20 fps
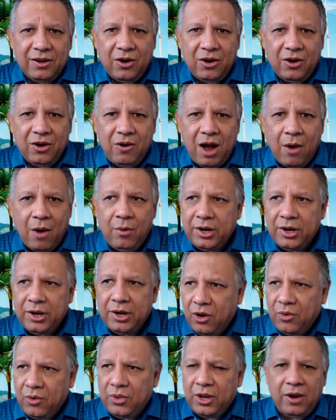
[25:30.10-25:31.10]
You know, I want
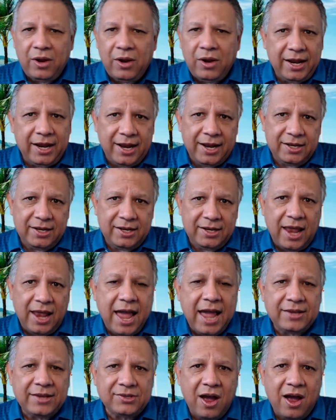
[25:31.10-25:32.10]
to go there like I did
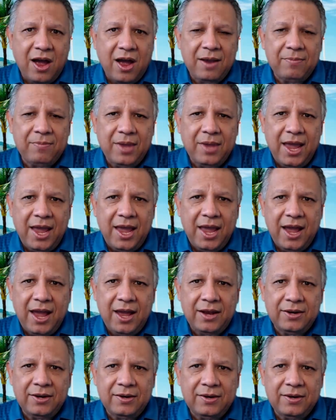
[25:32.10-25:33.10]
last time
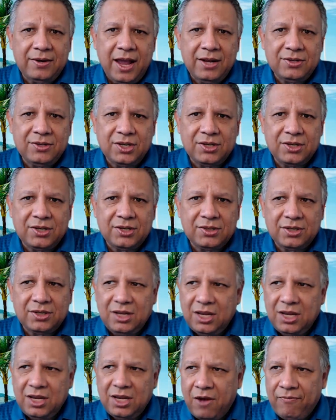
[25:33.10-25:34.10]
and and
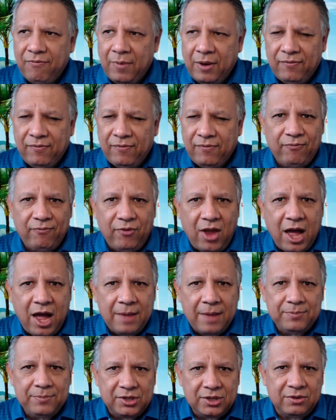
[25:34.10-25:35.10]
just kick off my
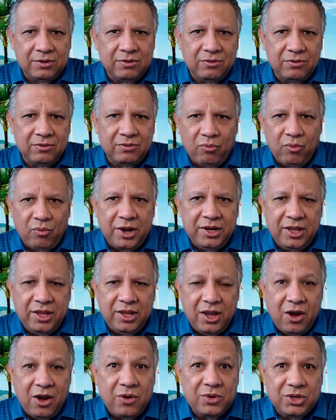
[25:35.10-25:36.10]
flip-flops and run
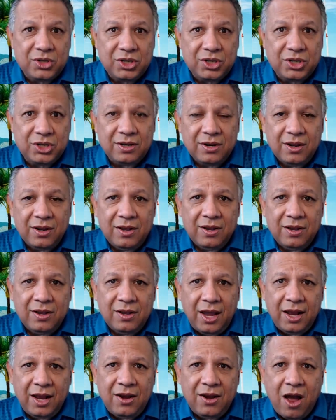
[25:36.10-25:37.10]
in the ocean
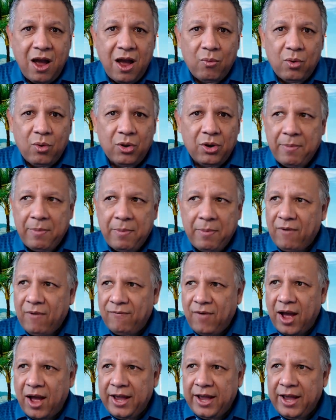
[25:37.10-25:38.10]
and not worry
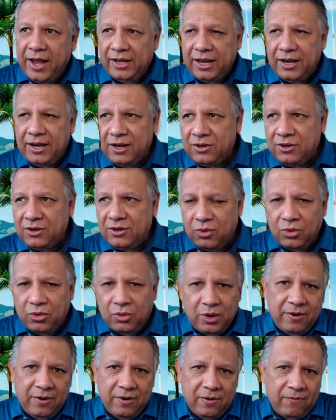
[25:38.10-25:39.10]
about violating two,
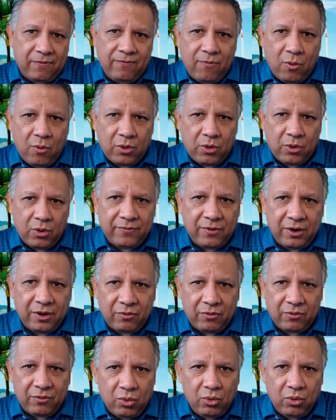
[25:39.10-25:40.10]
three, or four
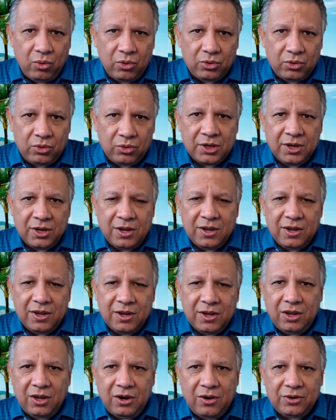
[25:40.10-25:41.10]
different rules,
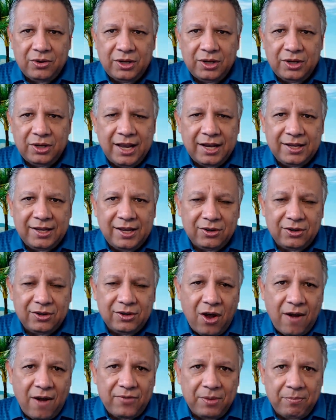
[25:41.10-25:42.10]
you know, and get
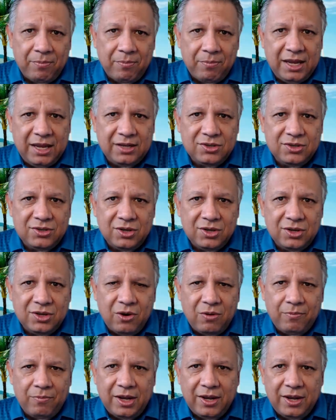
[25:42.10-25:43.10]
kicked off the beach, you
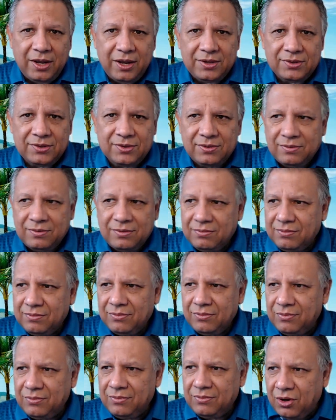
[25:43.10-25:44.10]
know, because,
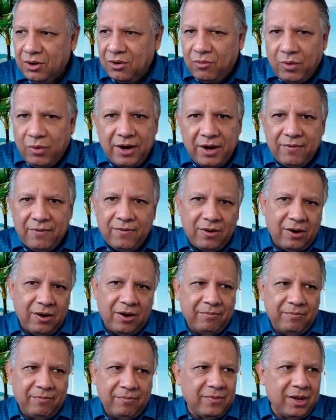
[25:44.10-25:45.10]
you know, whatever,
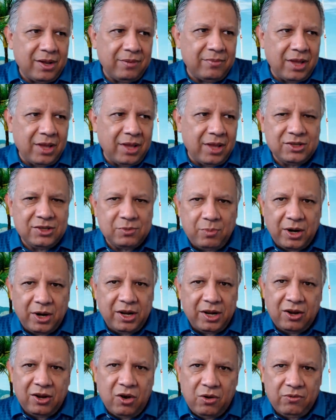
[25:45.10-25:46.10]
I'm, I'm like
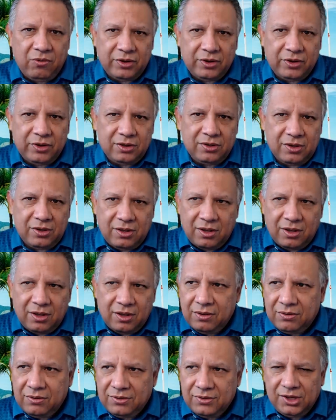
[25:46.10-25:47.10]
spreading COVID to
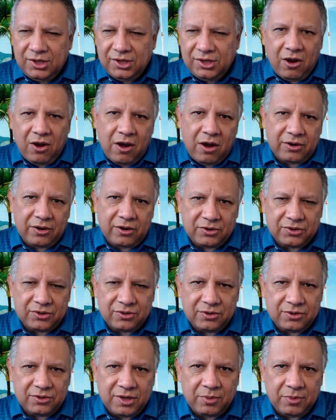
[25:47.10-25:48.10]
the sea otters
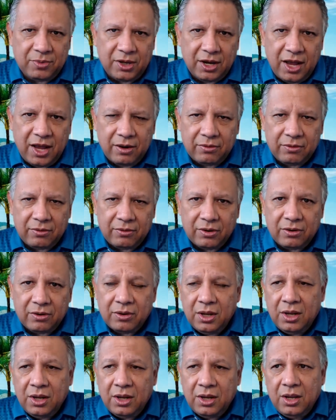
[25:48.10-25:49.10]
or something. I don't know.
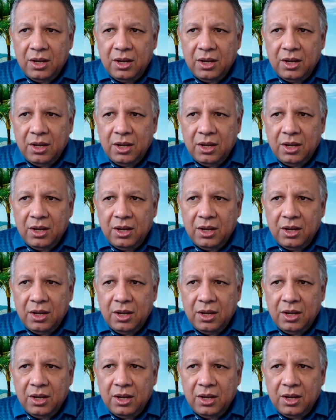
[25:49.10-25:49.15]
